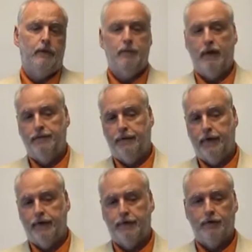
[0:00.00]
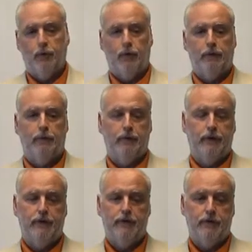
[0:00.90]
you might find that your work will
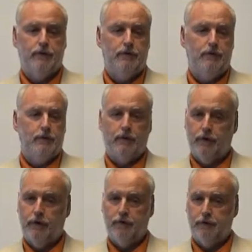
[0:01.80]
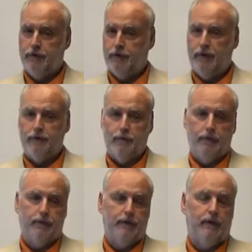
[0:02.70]
lead you to other countries as it has
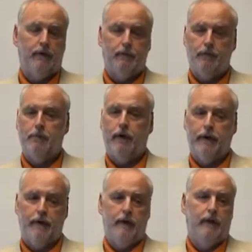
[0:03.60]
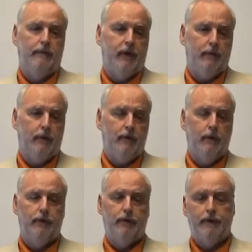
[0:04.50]
with, uh, with mine. And by
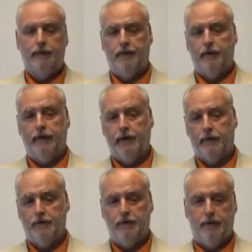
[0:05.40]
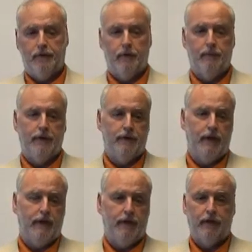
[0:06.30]
knowing the language, it'll make
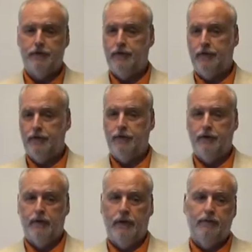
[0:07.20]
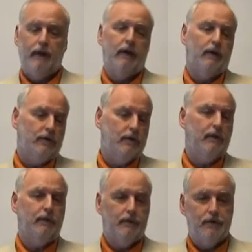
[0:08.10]
data collection easier and
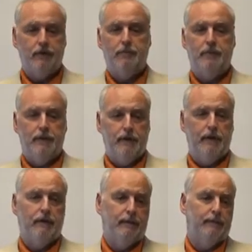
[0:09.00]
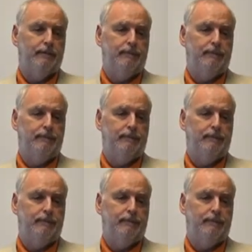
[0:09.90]
also it'll just be uh,